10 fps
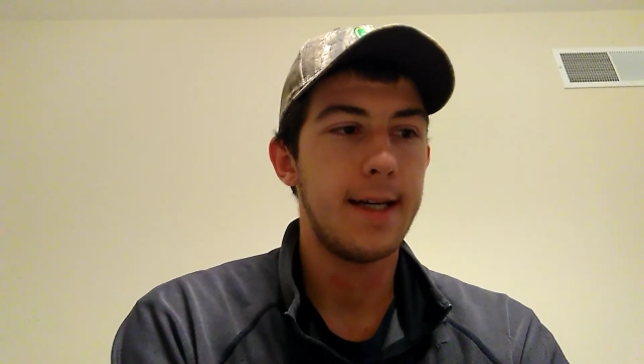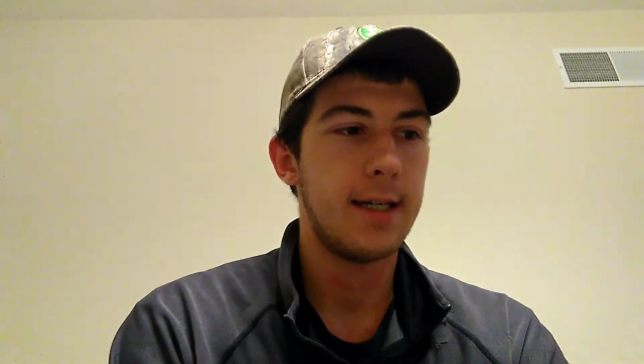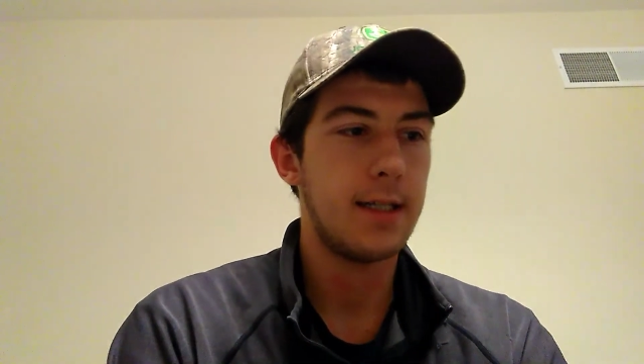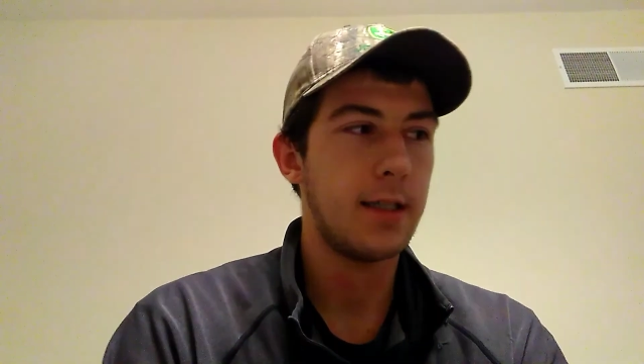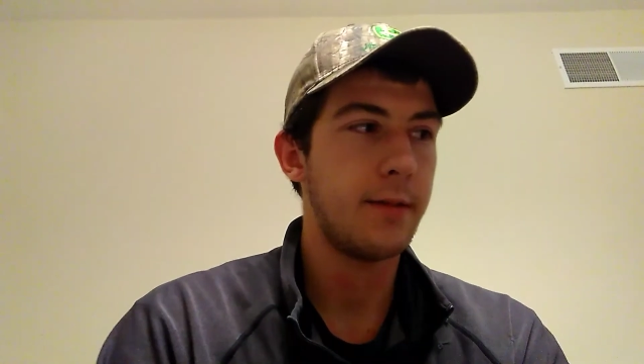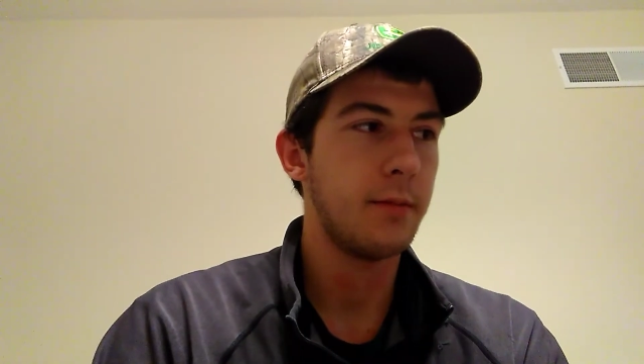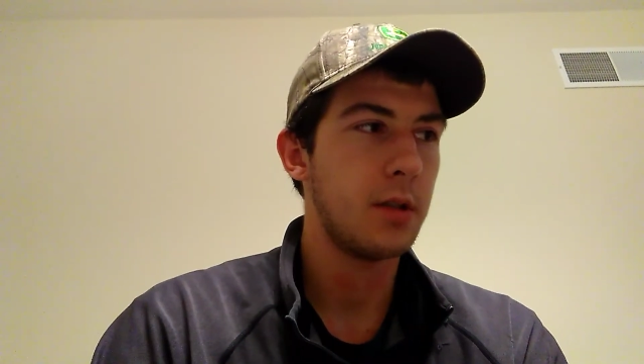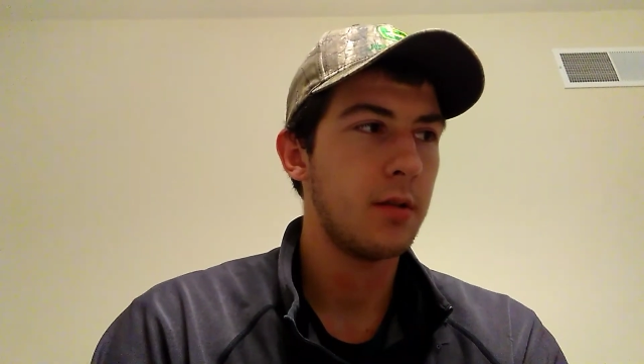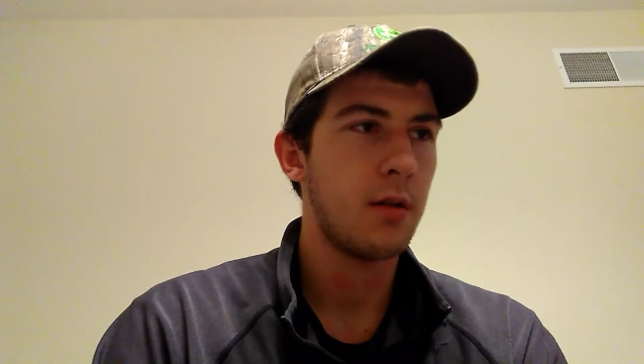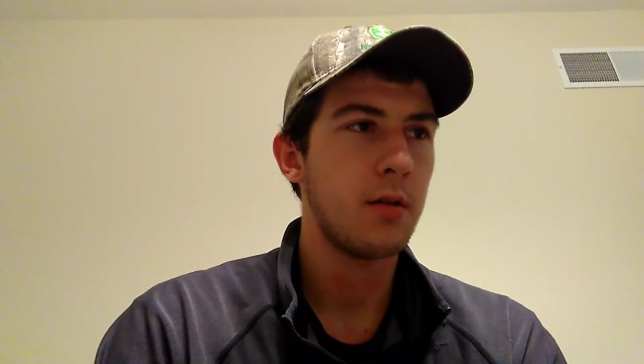
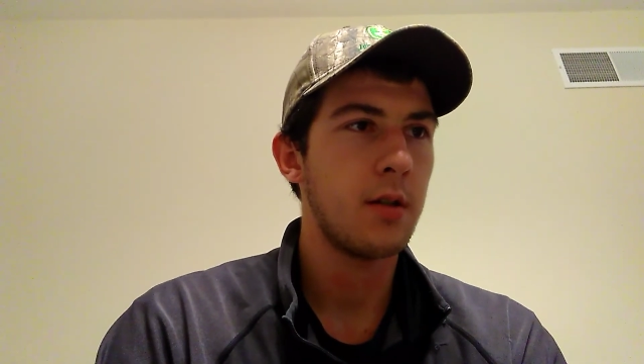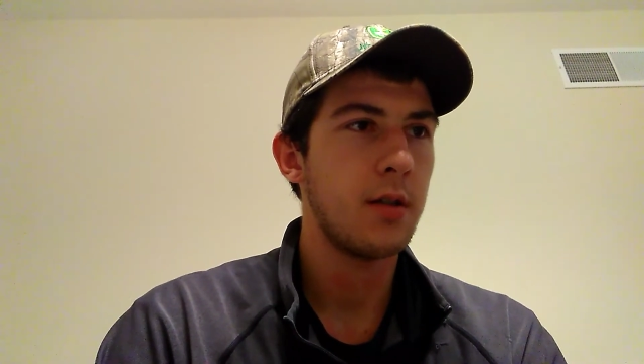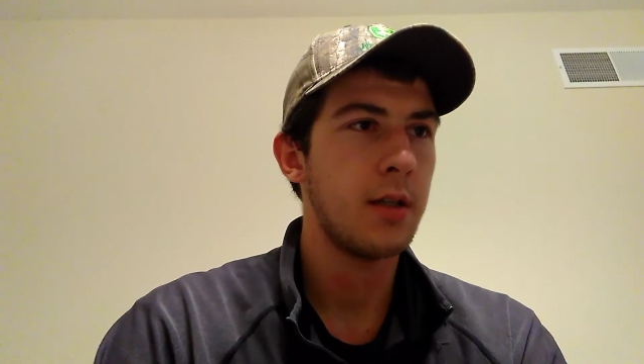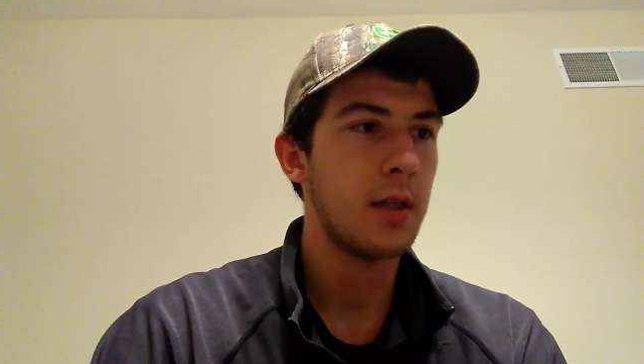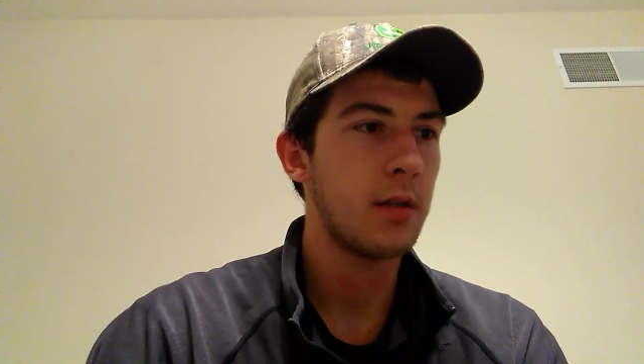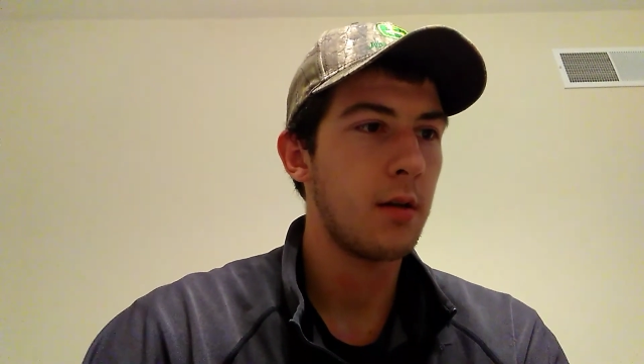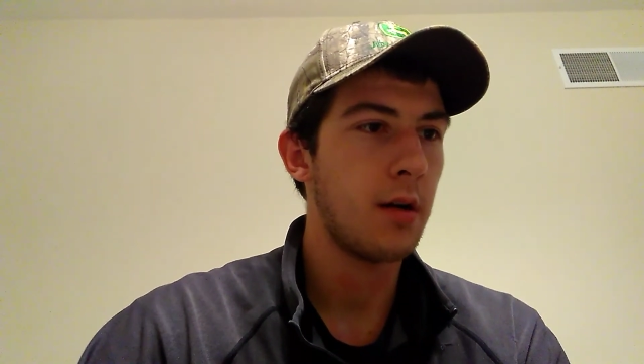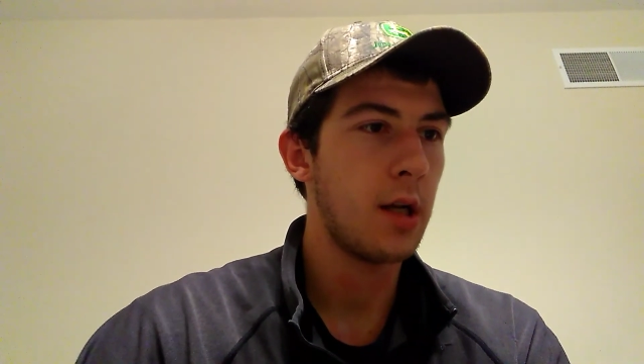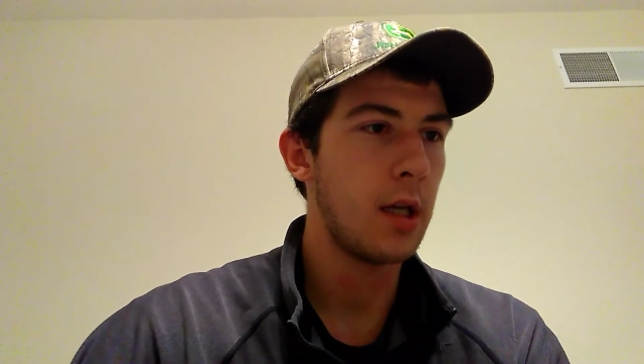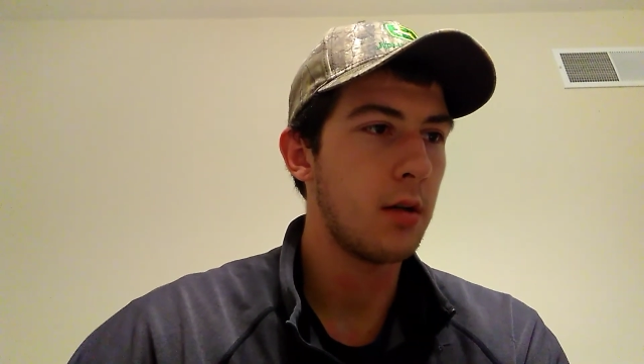It starts at
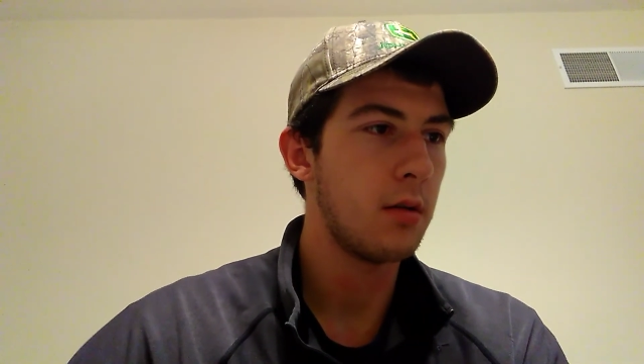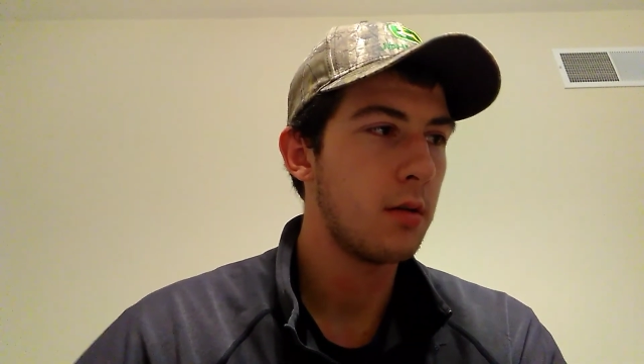6:30.